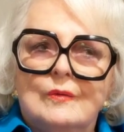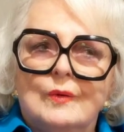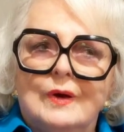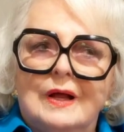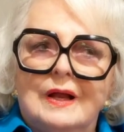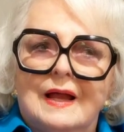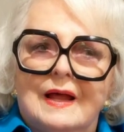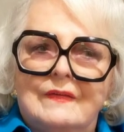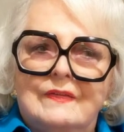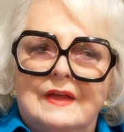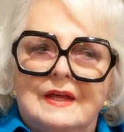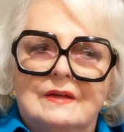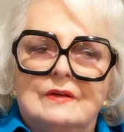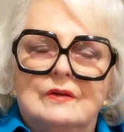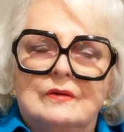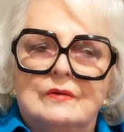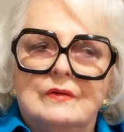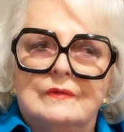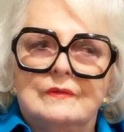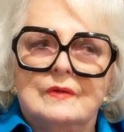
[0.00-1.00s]
Well, I
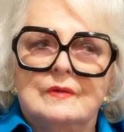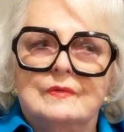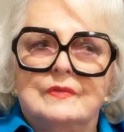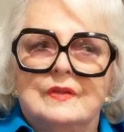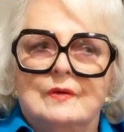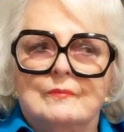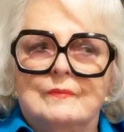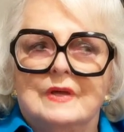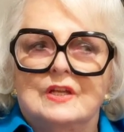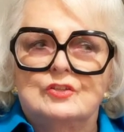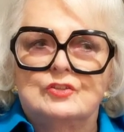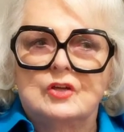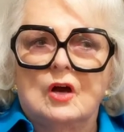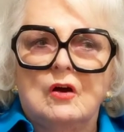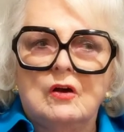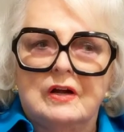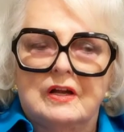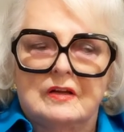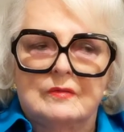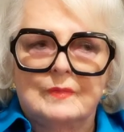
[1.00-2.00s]
think the
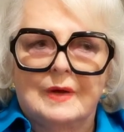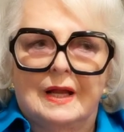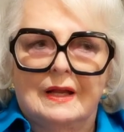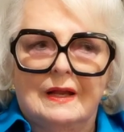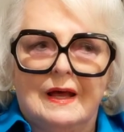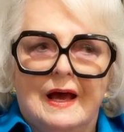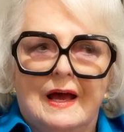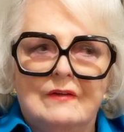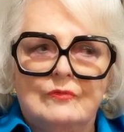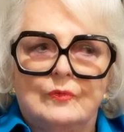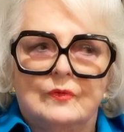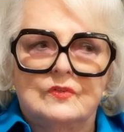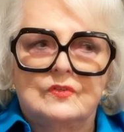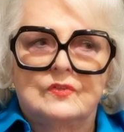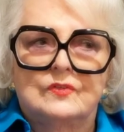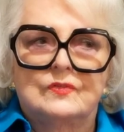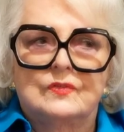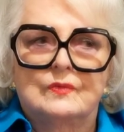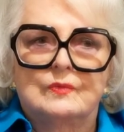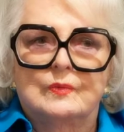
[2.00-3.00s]
majority of my life
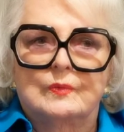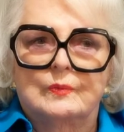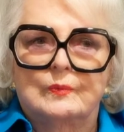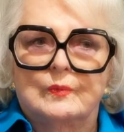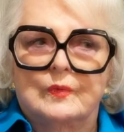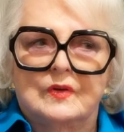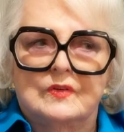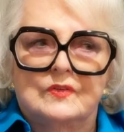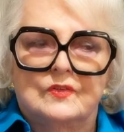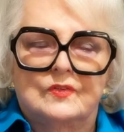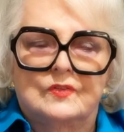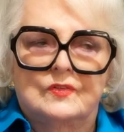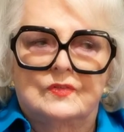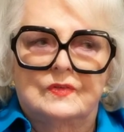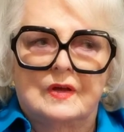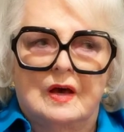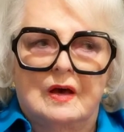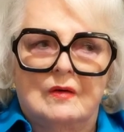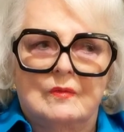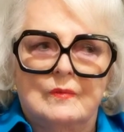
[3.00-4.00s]
was
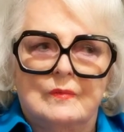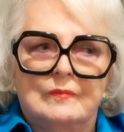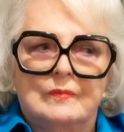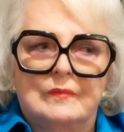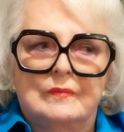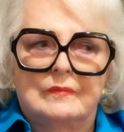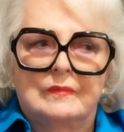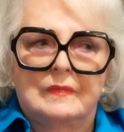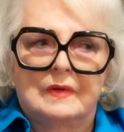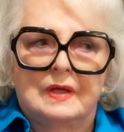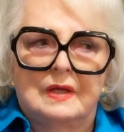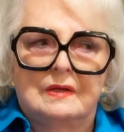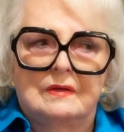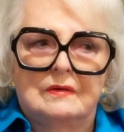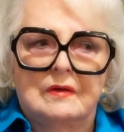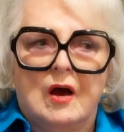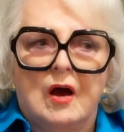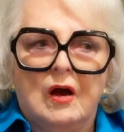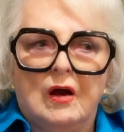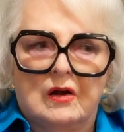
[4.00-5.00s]

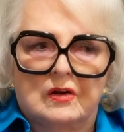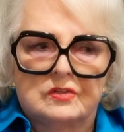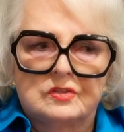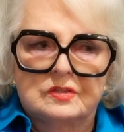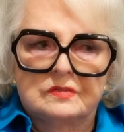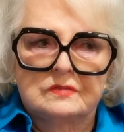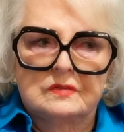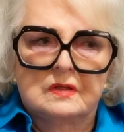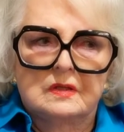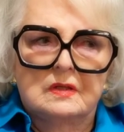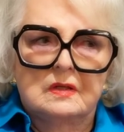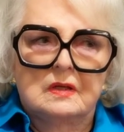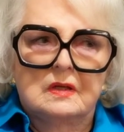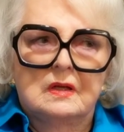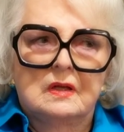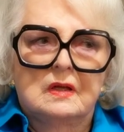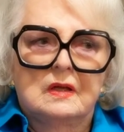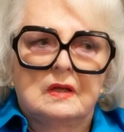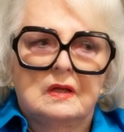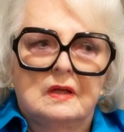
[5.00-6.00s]
in art.
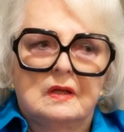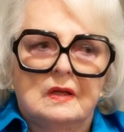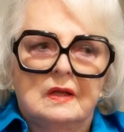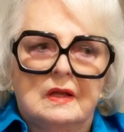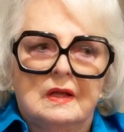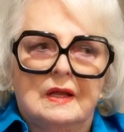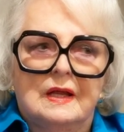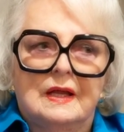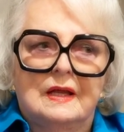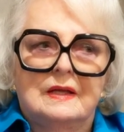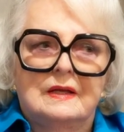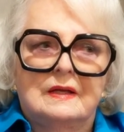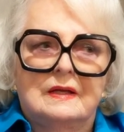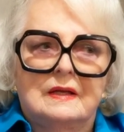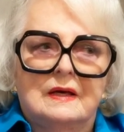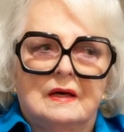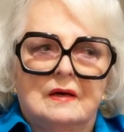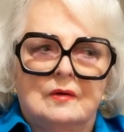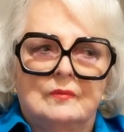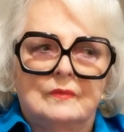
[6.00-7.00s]

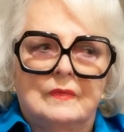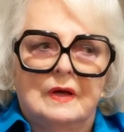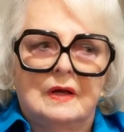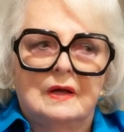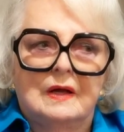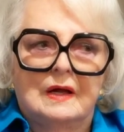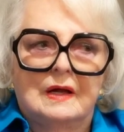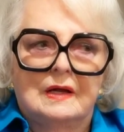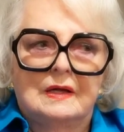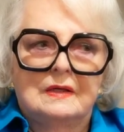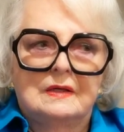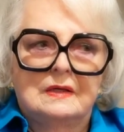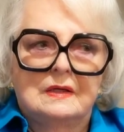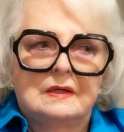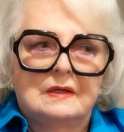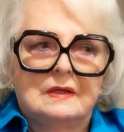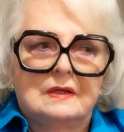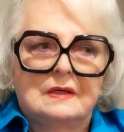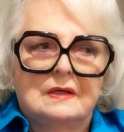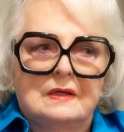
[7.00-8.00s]
And,
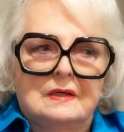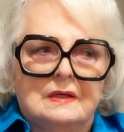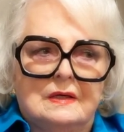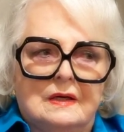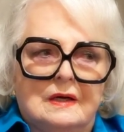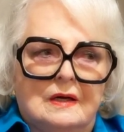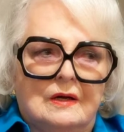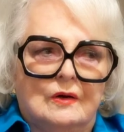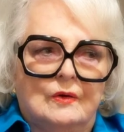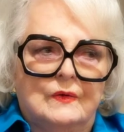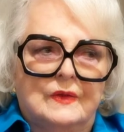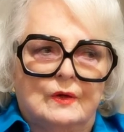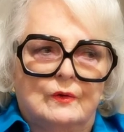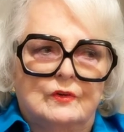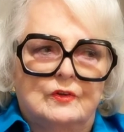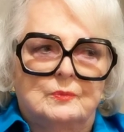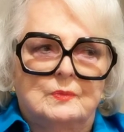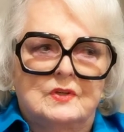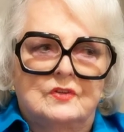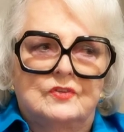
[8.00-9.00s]

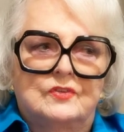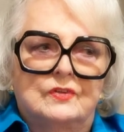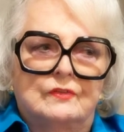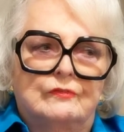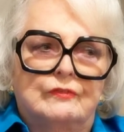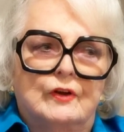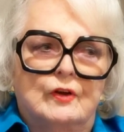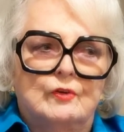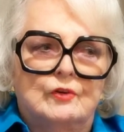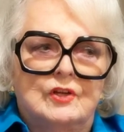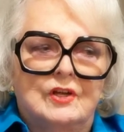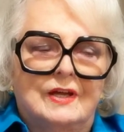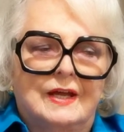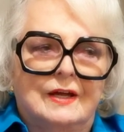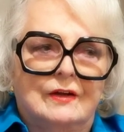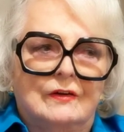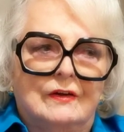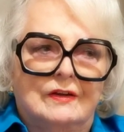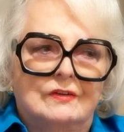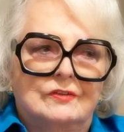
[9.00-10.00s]
there was Miss Sophronia
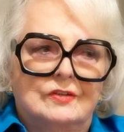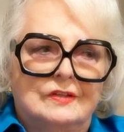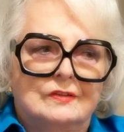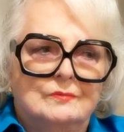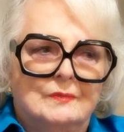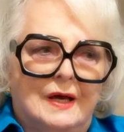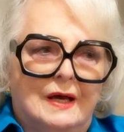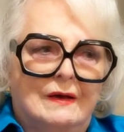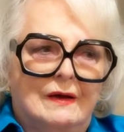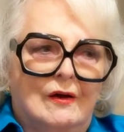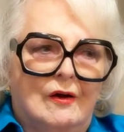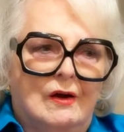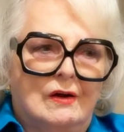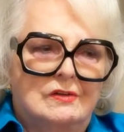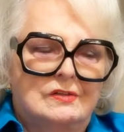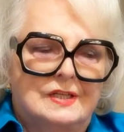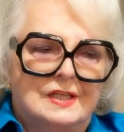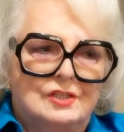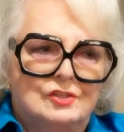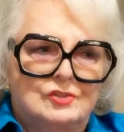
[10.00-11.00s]
Carrington, my
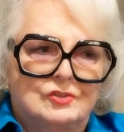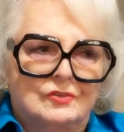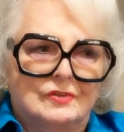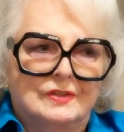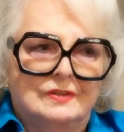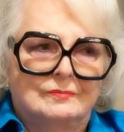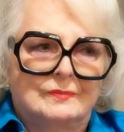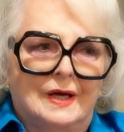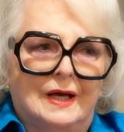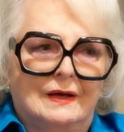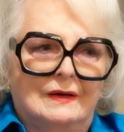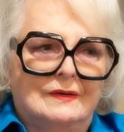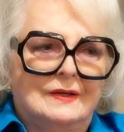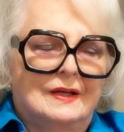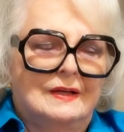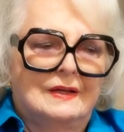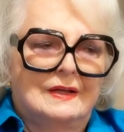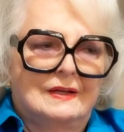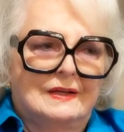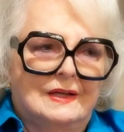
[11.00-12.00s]
art teacher in
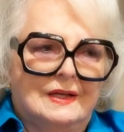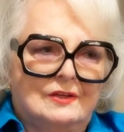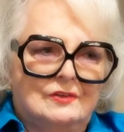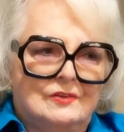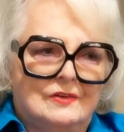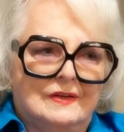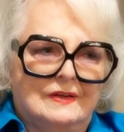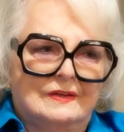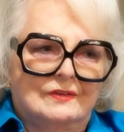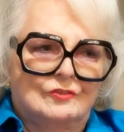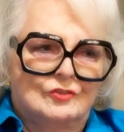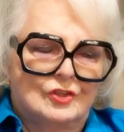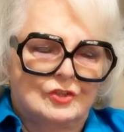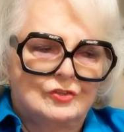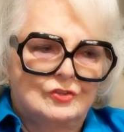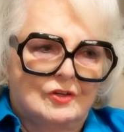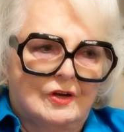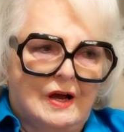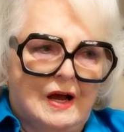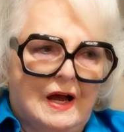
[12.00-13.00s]

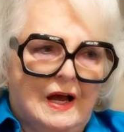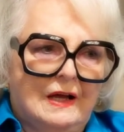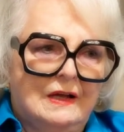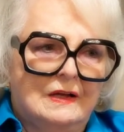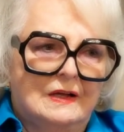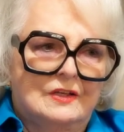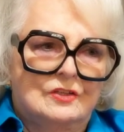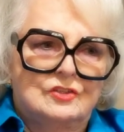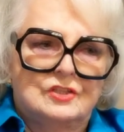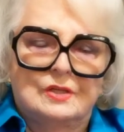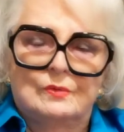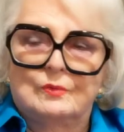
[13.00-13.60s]
junior high. And